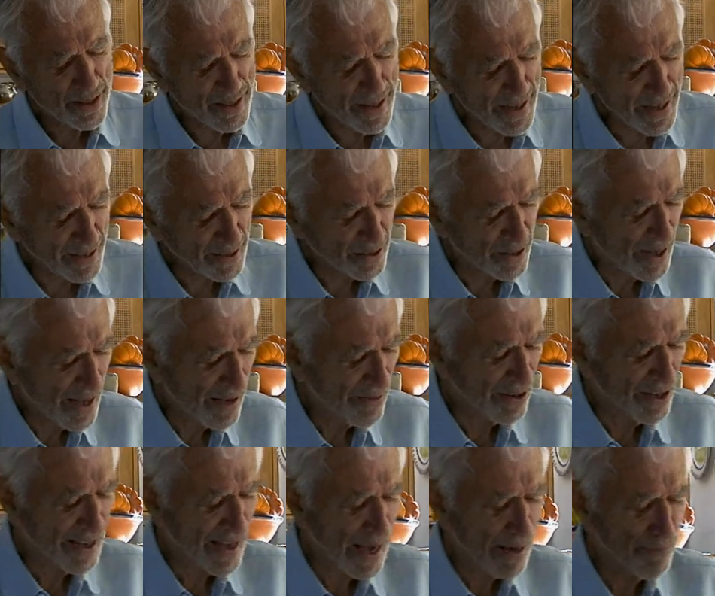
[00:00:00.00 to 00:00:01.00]
thing to have
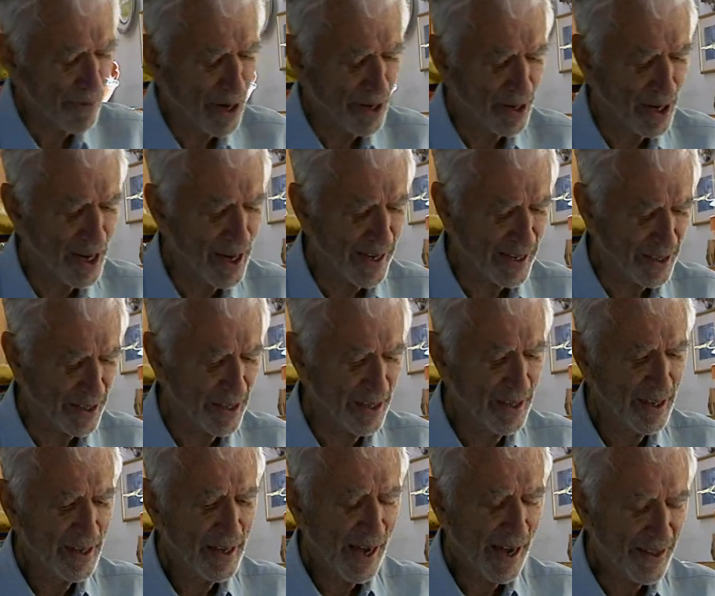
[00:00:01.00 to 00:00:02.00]
a cap on height.
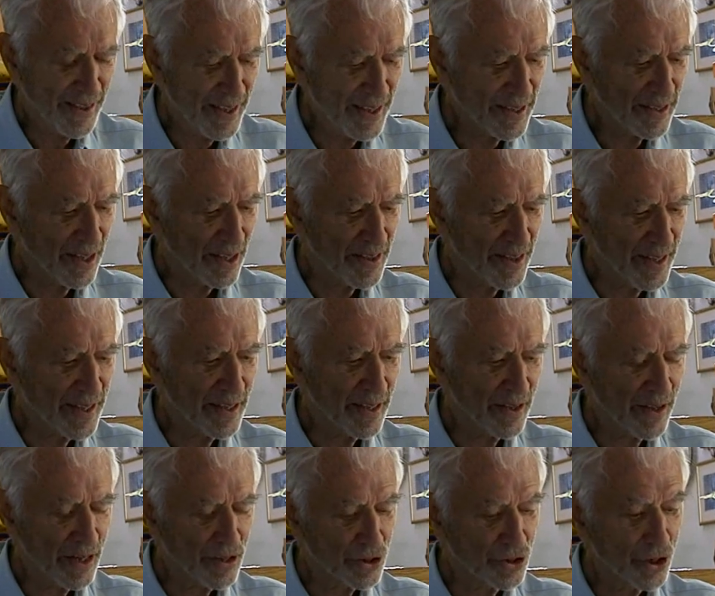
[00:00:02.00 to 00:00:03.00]
I think the
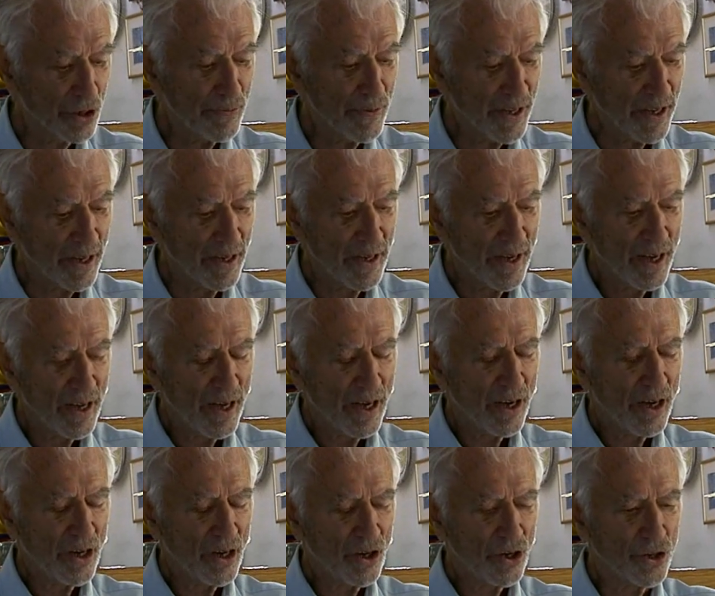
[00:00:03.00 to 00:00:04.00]
thing, there should be
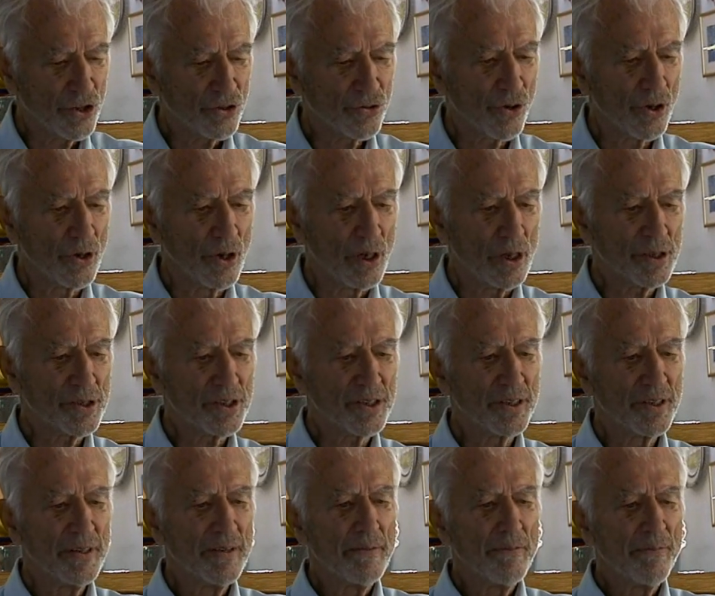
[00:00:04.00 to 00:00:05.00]
controls